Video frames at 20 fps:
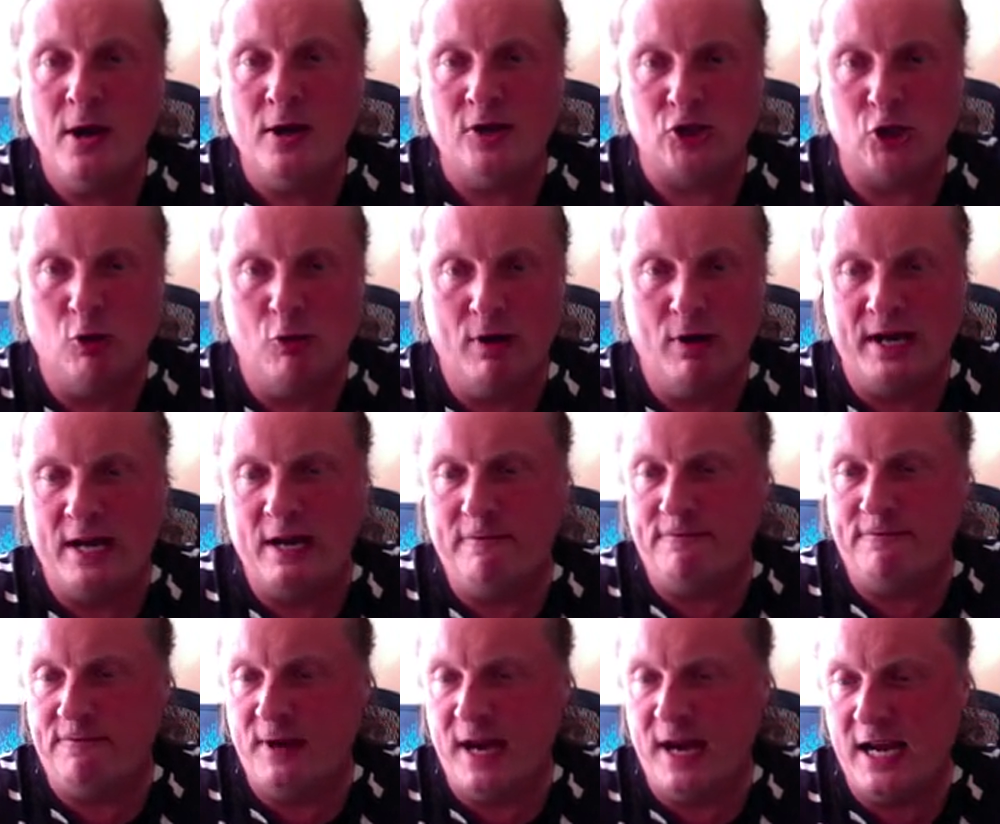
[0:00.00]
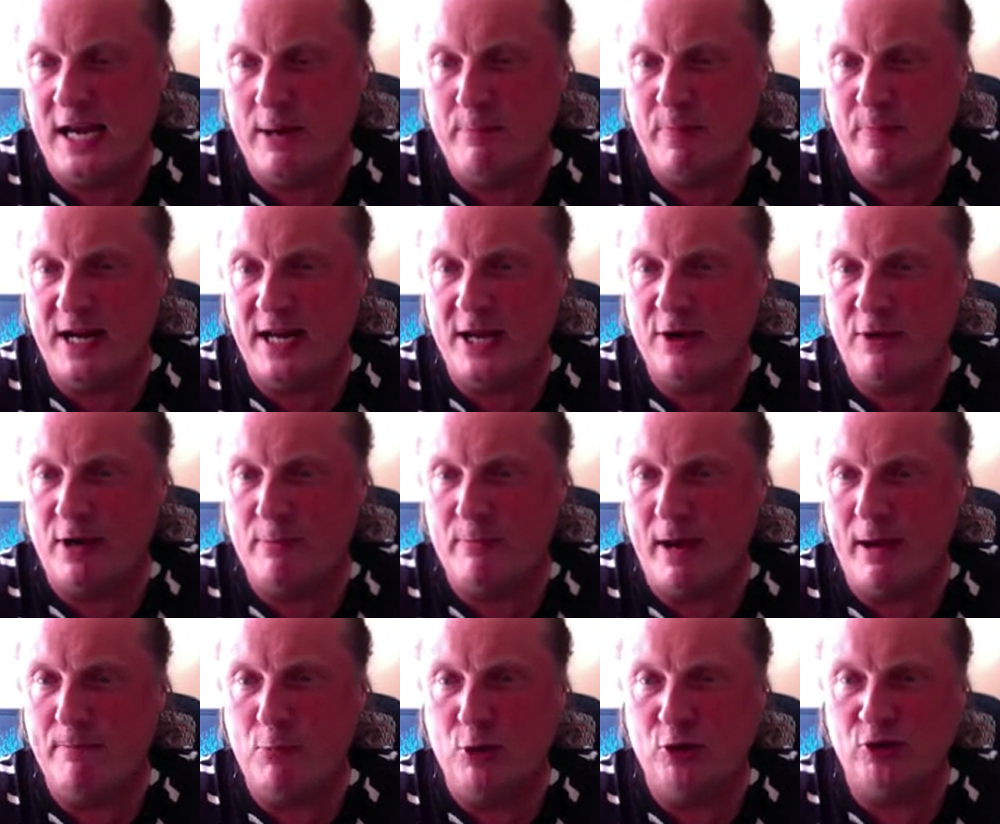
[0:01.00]
So if anybody
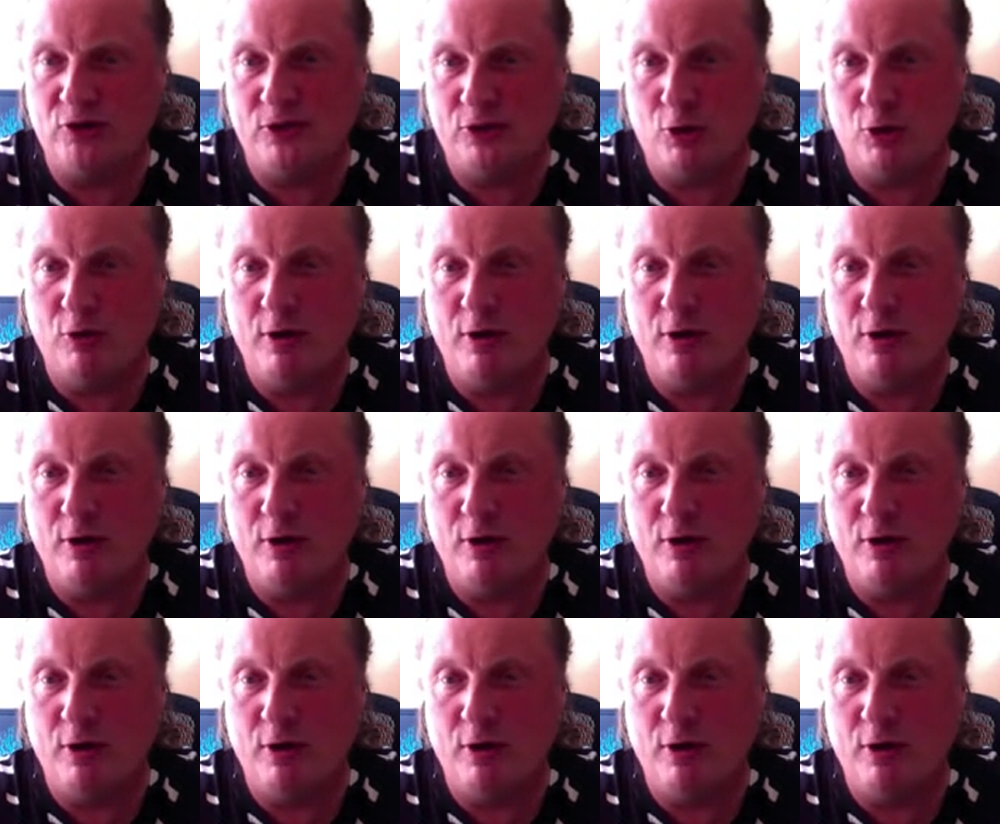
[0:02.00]
remembers